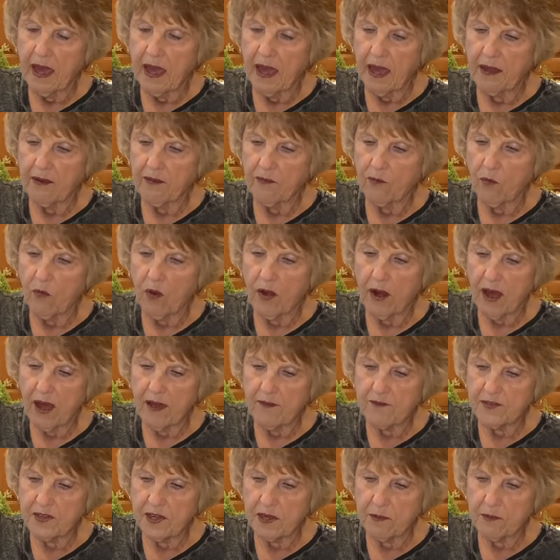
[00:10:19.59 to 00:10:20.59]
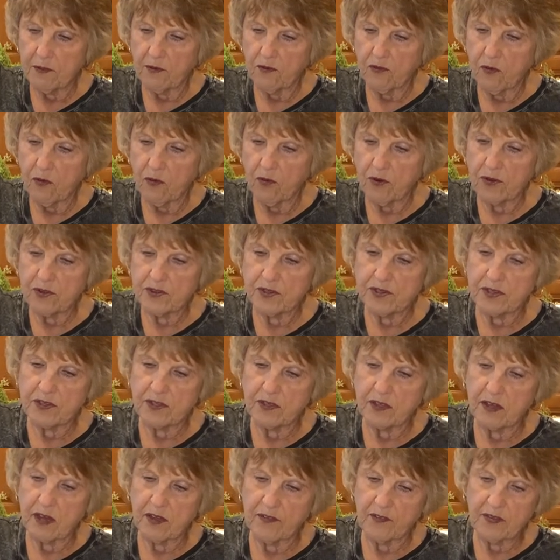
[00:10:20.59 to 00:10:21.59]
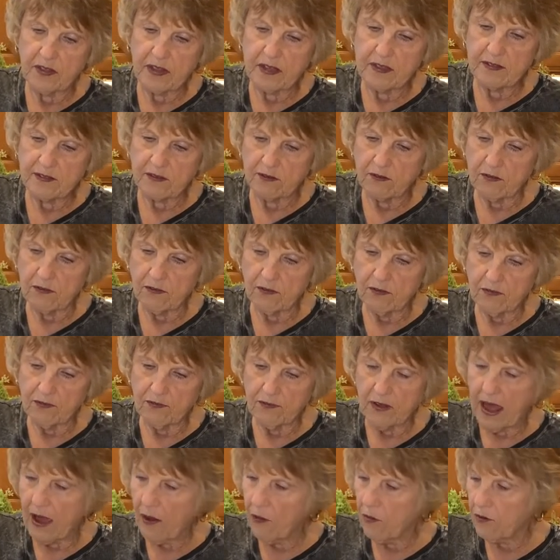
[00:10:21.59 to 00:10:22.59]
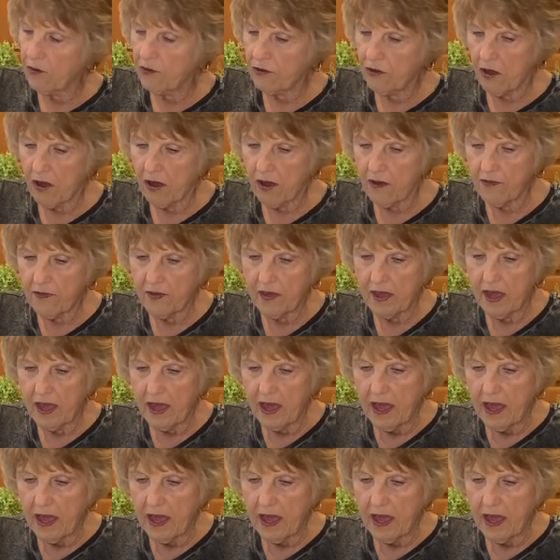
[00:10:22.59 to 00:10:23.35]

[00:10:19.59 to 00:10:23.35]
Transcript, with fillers: And what I've done before is cut these little flowers off